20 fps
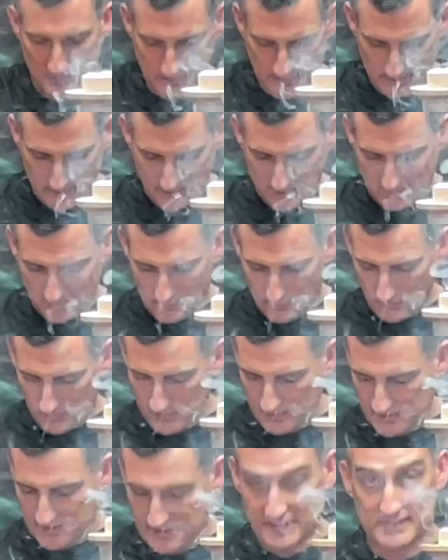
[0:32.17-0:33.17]
It only
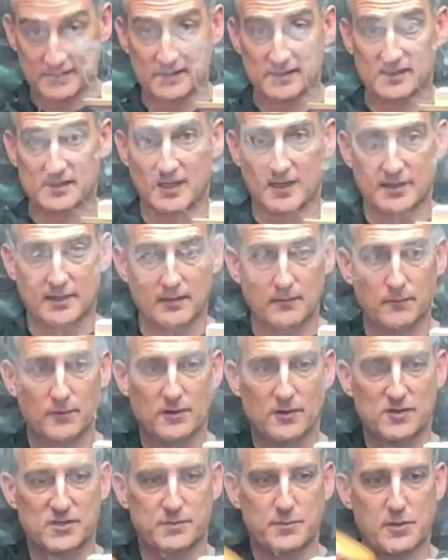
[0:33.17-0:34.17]
takes a second with our
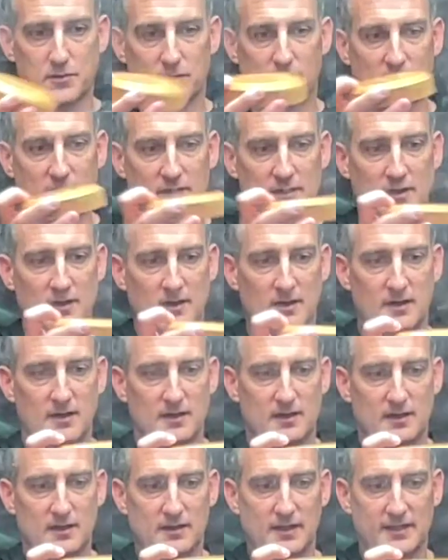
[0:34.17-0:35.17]
smoke lid.
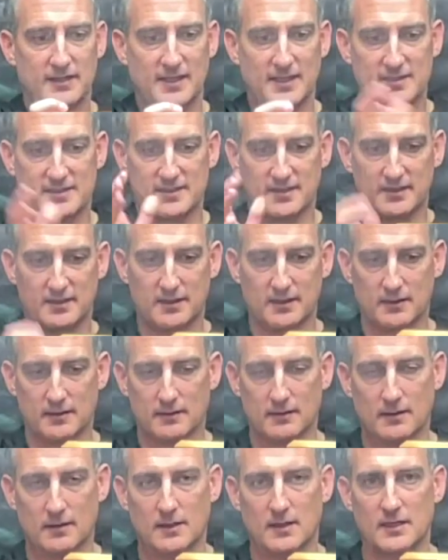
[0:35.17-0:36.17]
You let that sit there,
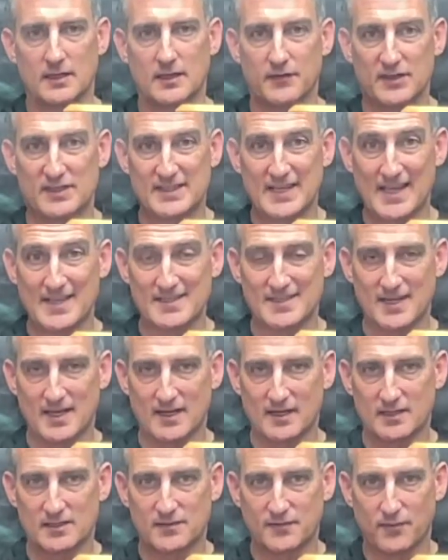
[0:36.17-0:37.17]
give it 10
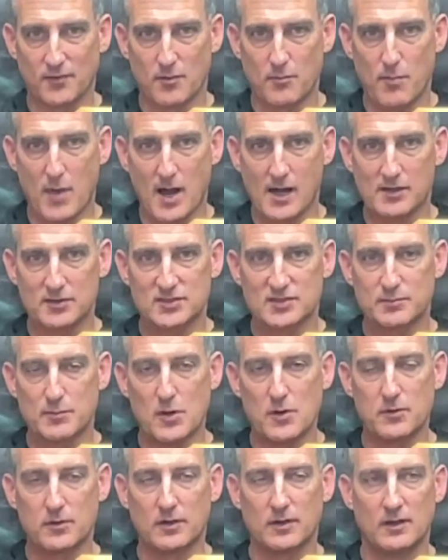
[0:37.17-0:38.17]
seconds for a mild
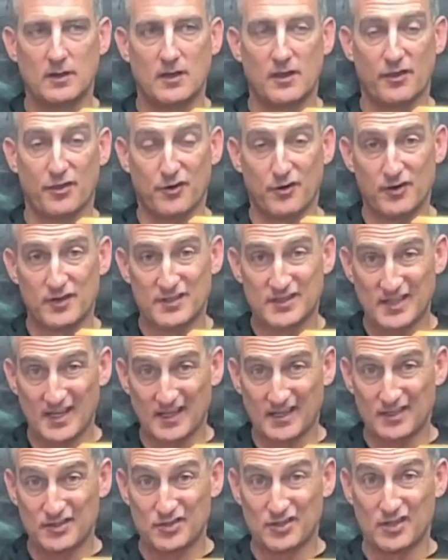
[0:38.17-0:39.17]
smoke, 30
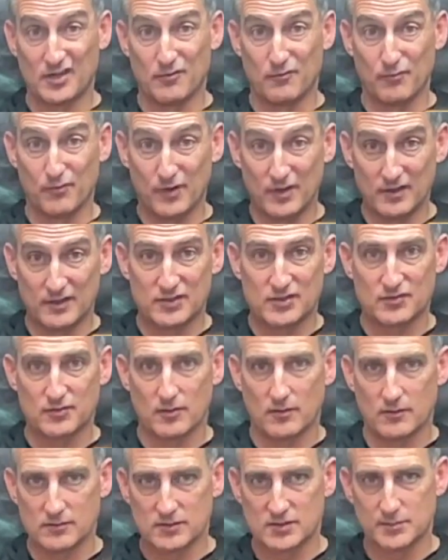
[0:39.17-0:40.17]
seconds, you get a really
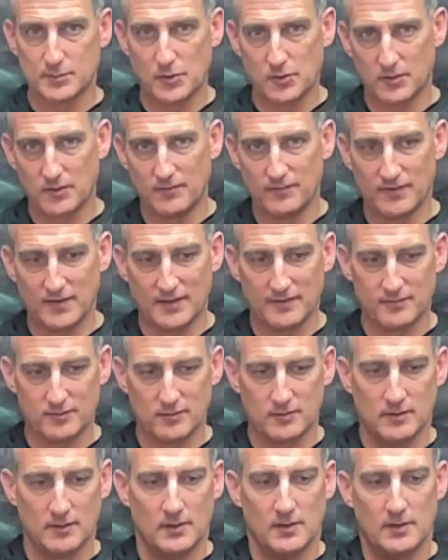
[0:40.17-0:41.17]
strong smoky flavor.
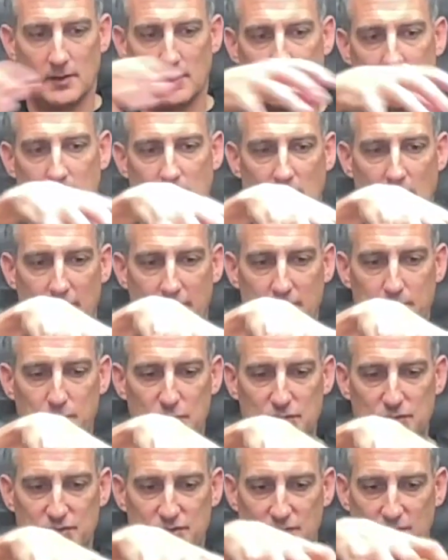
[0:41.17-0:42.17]
And then when you
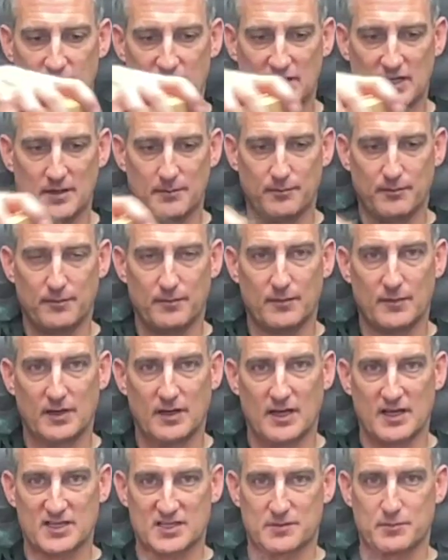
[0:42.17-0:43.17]
serve it up, it
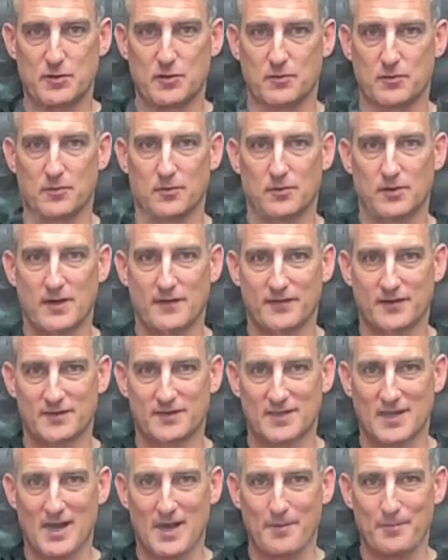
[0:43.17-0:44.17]
has smoke rolling off the
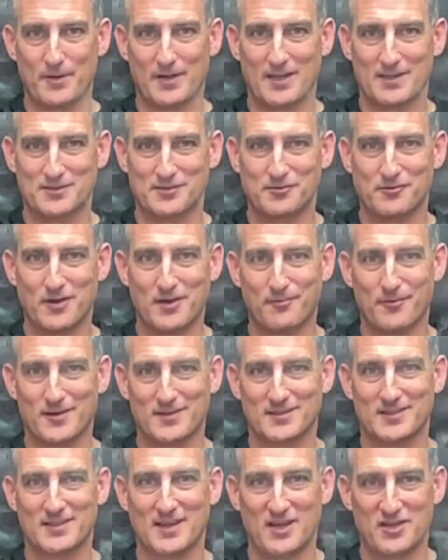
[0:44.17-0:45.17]
top. It has a great
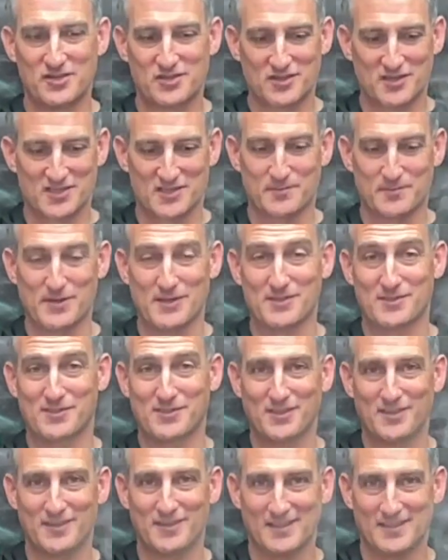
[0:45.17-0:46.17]
presentation. It smells good
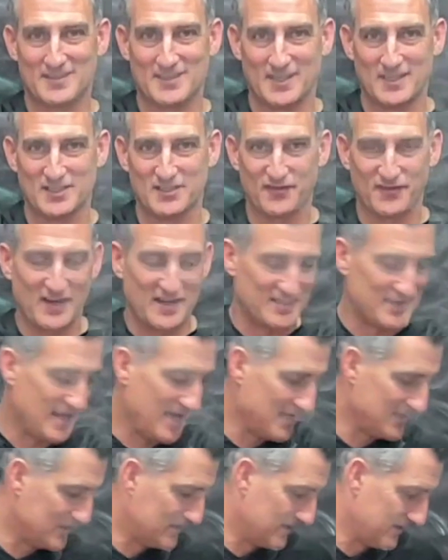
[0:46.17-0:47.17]
and it tastes
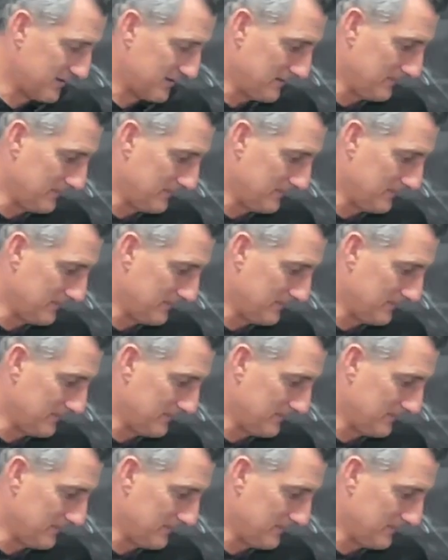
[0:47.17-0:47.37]
fantastic.